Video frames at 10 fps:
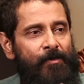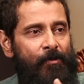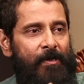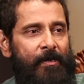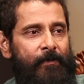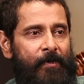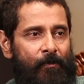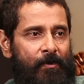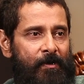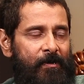Layers undi.
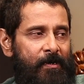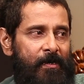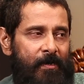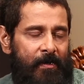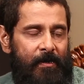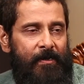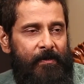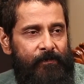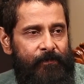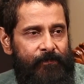Oka oka
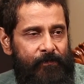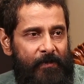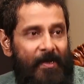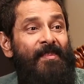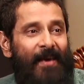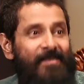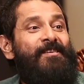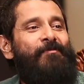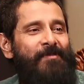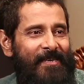in the
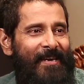action you